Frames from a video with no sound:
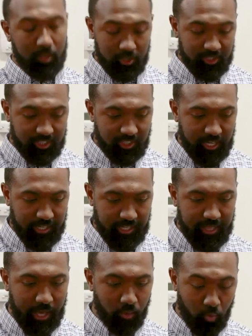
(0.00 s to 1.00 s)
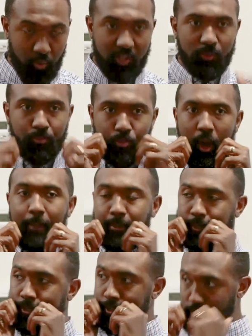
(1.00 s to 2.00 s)
a study that with
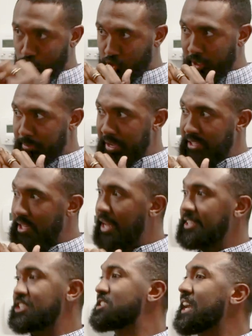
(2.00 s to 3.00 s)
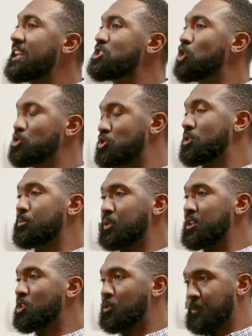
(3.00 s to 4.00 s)
proper treatment and just getting children to
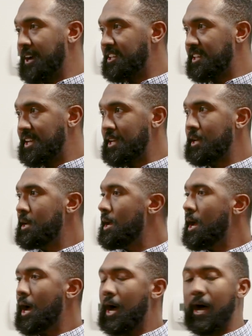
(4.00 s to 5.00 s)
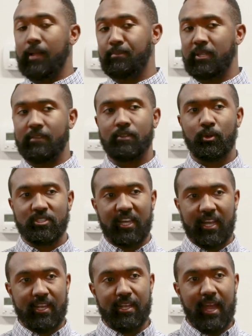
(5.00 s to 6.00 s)
breathe correctly, I believe there was like
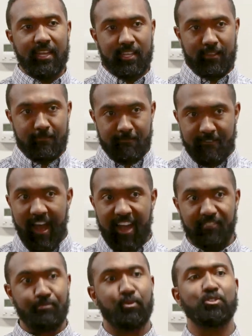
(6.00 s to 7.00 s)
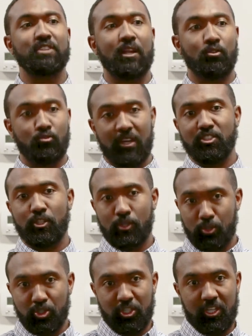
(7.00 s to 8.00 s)
a 95%
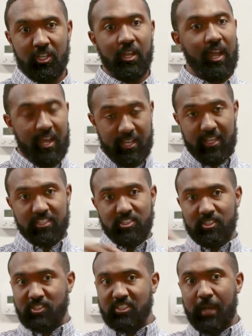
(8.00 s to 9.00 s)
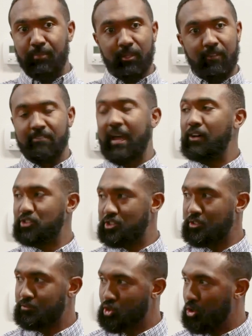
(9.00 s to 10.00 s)
resolution in this sample of
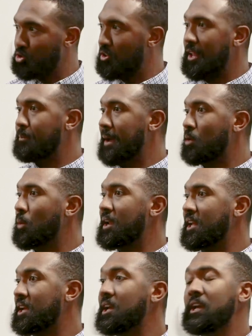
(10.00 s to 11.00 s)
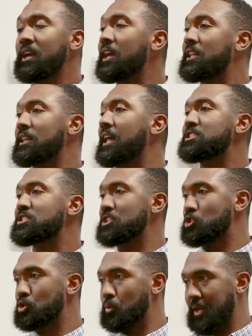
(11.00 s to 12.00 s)
thousands of children in bedwetting in less than
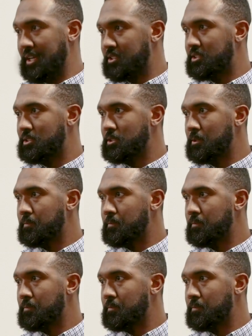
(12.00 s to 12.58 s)
2 weeks.